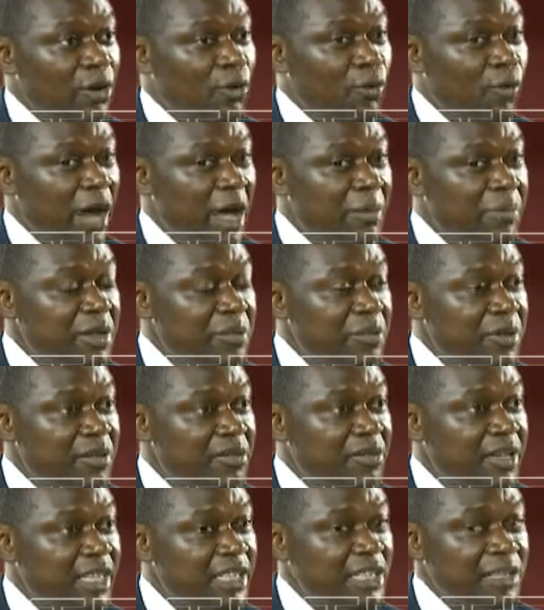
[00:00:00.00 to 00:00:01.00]
YPP
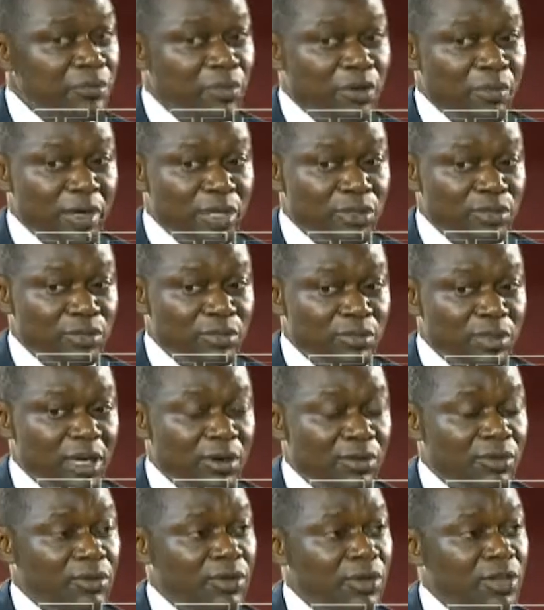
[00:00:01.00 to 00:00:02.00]
is getting momentum
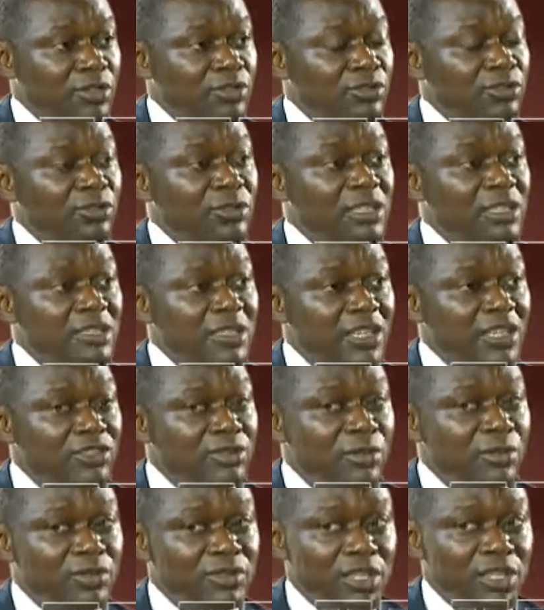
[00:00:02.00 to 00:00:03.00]
now. So these are
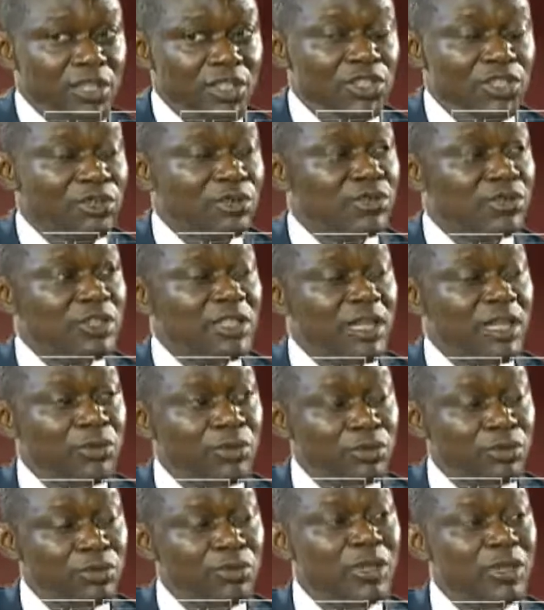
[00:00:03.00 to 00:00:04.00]
some of the issues that
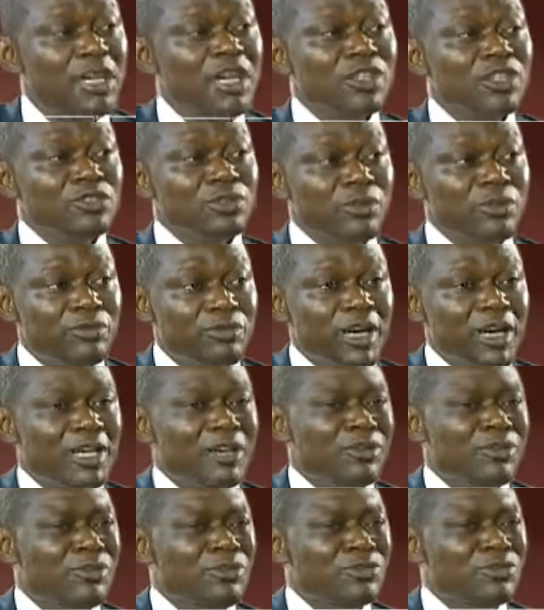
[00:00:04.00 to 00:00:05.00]
we look. So you find
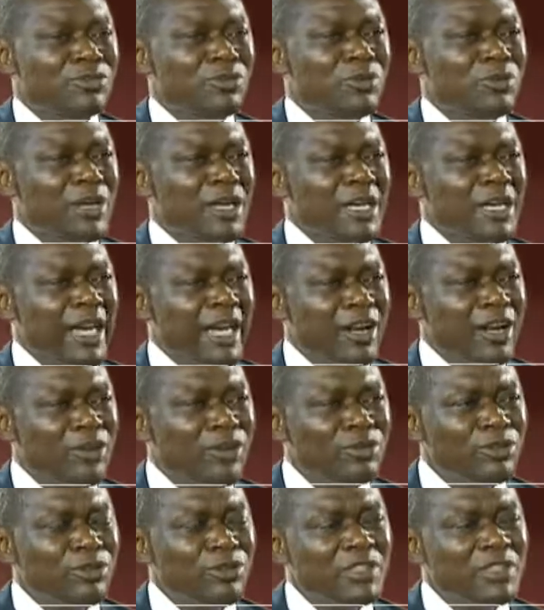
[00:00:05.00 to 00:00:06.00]
out also a
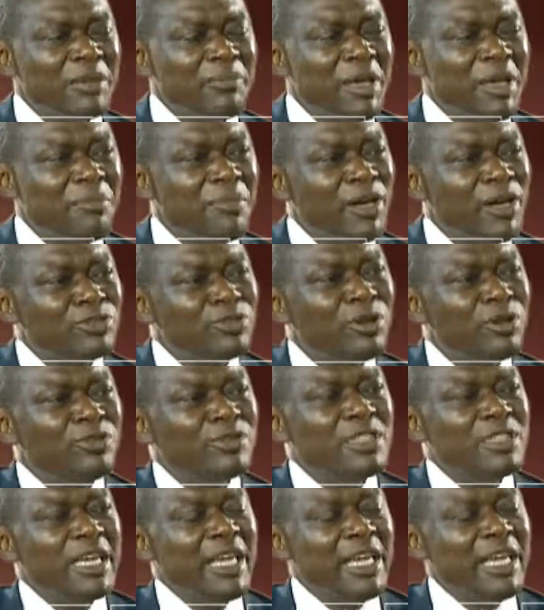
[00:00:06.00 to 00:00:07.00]
lot of the members of
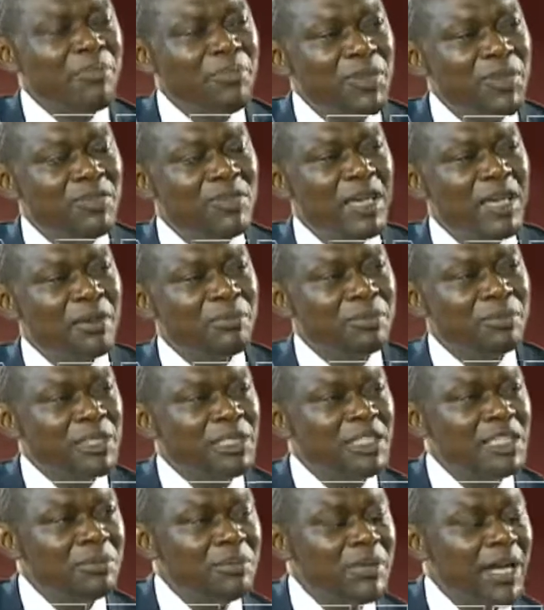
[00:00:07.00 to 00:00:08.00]
the APC and
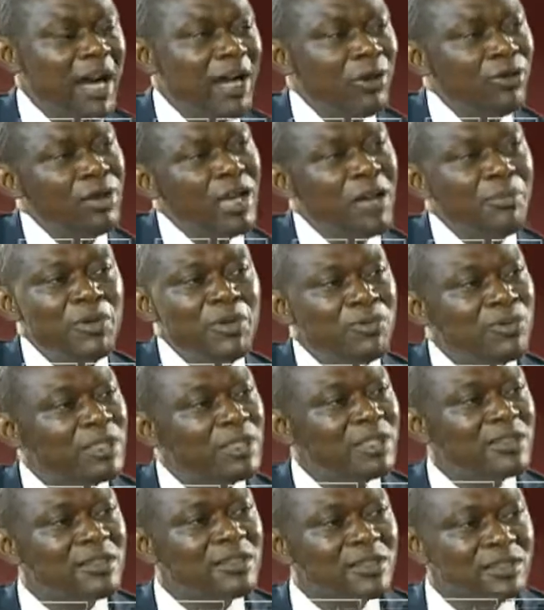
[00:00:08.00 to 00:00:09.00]
PDP are not happy with
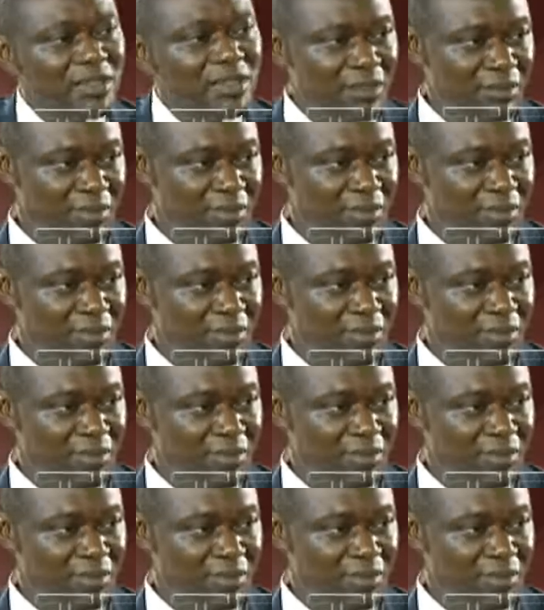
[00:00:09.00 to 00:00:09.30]
the system.